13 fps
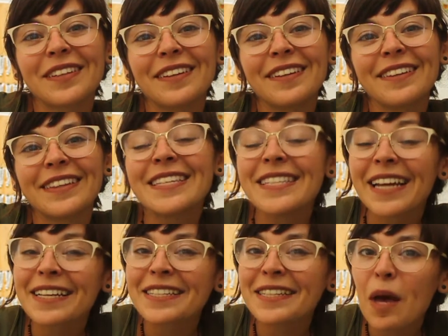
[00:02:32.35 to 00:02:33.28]
This
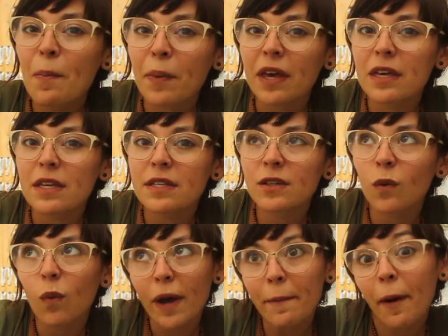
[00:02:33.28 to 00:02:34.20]
next step is
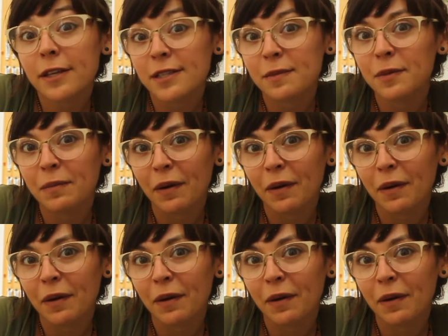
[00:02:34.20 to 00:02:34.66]
quite possibly my